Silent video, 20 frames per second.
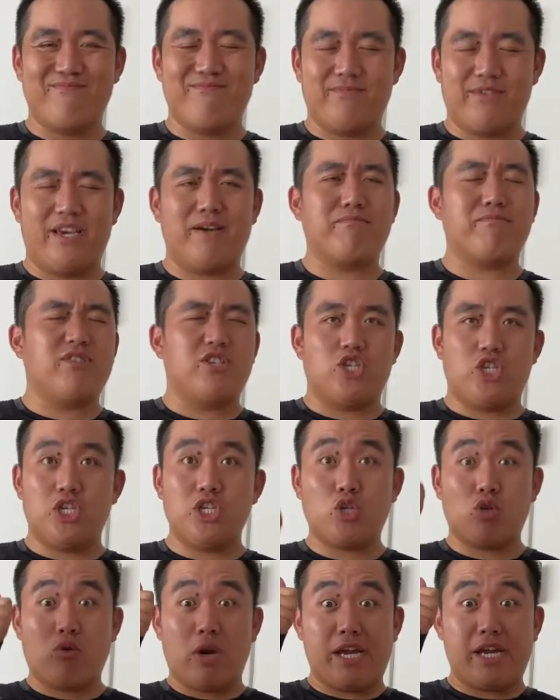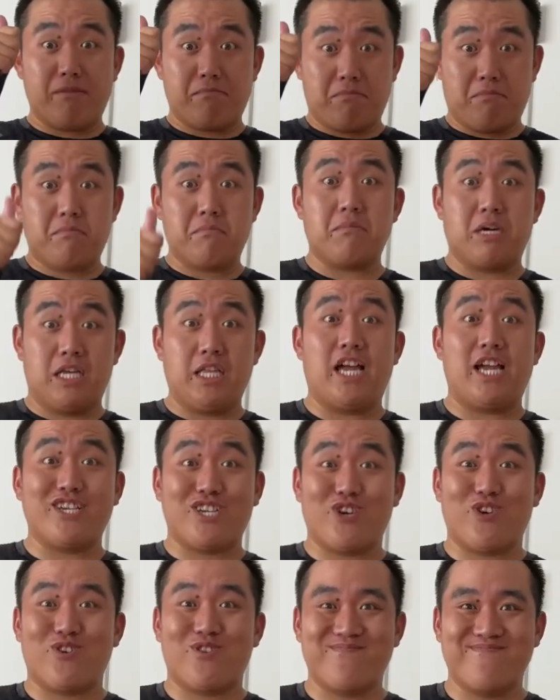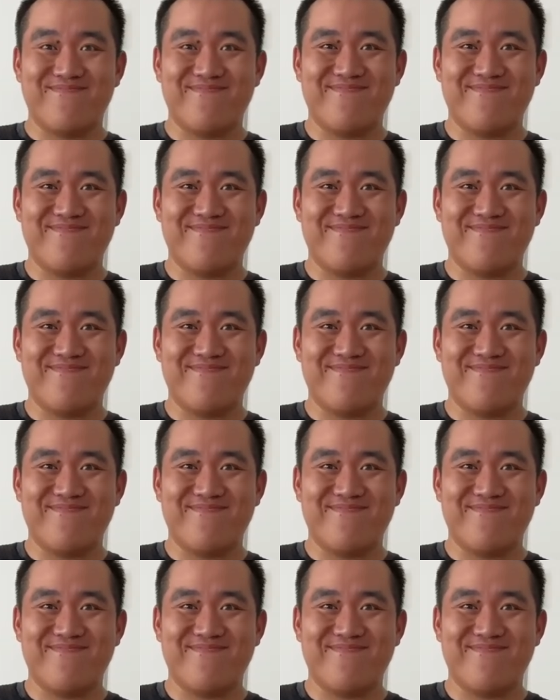Yep, she's great. I like her.